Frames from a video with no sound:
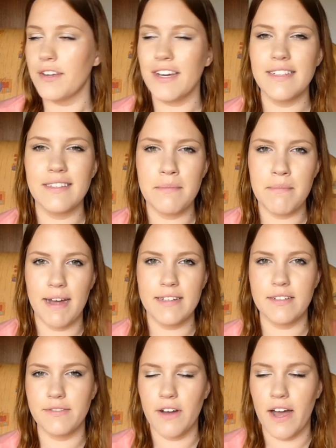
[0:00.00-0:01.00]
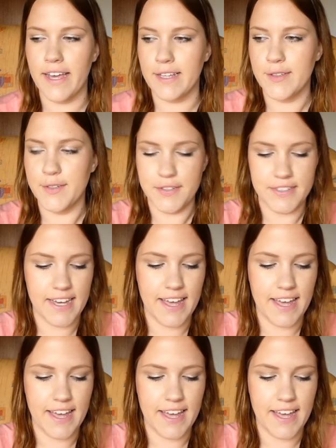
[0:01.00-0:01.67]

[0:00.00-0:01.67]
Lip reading: creates a mattifying look.